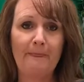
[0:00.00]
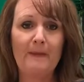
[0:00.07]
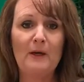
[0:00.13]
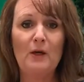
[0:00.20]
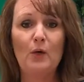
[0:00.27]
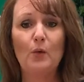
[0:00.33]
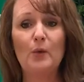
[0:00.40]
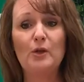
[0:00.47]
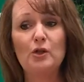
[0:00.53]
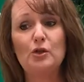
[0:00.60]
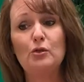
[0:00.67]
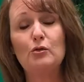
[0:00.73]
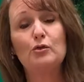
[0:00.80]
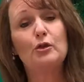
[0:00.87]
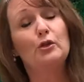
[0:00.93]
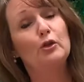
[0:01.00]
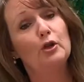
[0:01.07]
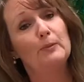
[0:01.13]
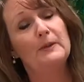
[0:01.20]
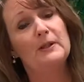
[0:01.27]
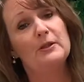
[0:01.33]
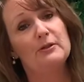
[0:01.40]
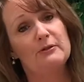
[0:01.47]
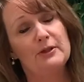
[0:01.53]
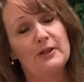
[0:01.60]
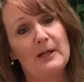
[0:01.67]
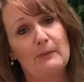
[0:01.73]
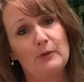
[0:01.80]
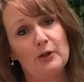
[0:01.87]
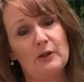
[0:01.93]
When children come into
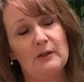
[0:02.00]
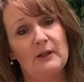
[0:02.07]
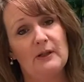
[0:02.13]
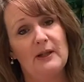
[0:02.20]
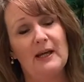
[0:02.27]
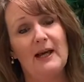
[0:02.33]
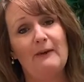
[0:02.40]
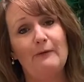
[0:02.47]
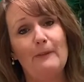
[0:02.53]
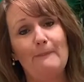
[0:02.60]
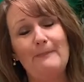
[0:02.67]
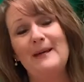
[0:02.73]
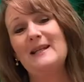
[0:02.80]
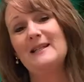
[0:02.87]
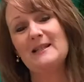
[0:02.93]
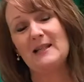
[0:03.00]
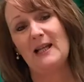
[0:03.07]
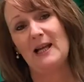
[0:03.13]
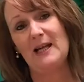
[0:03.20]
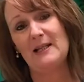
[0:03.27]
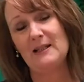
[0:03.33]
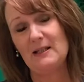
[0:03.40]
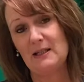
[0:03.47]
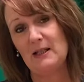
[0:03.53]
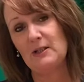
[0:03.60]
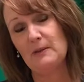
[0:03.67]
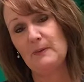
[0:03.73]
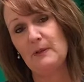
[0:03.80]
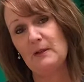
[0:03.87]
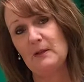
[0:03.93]
reception, they have a baseline
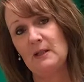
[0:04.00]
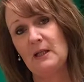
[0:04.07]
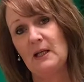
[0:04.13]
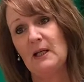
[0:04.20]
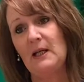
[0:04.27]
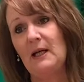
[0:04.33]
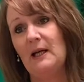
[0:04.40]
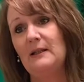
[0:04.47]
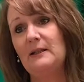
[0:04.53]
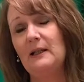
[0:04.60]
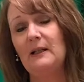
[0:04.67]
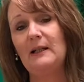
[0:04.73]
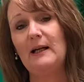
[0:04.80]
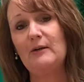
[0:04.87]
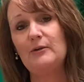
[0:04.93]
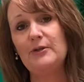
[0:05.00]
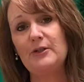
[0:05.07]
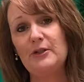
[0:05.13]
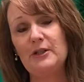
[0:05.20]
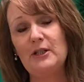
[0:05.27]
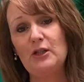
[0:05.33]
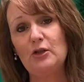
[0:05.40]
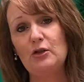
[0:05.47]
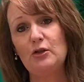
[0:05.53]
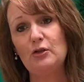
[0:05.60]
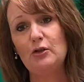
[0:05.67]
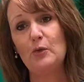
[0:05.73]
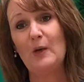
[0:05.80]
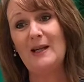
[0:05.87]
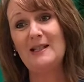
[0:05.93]
assessment, and it allows the teachers
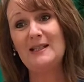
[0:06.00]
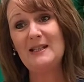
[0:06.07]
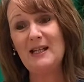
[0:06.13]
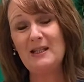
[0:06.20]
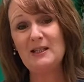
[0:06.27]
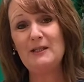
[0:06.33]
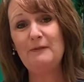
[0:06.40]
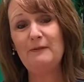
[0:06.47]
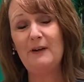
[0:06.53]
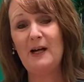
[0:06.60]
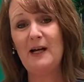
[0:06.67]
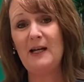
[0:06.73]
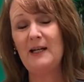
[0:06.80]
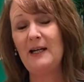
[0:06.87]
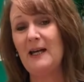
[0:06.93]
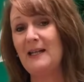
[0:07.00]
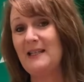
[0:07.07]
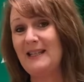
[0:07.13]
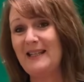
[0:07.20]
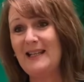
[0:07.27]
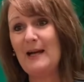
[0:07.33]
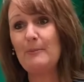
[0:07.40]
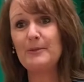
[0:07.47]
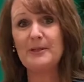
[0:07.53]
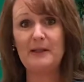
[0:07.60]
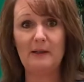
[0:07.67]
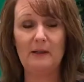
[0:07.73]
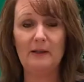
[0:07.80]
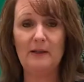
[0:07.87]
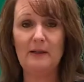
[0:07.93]
to identify any gaps
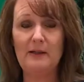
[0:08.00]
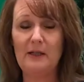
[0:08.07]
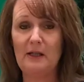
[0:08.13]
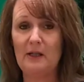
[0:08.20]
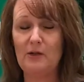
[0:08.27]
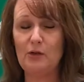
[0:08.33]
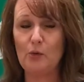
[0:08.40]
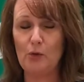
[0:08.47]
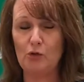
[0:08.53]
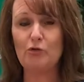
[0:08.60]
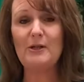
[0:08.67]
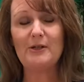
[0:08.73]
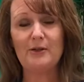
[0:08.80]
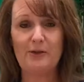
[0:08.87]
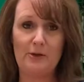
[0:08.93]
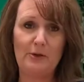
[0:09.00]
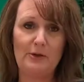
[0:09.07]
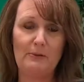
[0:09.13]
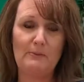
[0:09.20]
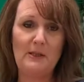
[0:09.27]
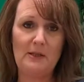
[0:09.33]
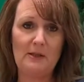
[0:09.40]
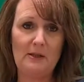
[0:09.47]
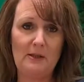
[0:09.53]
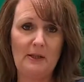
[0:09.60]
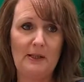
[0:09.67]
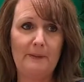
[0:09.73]
in learning and to address those immediately.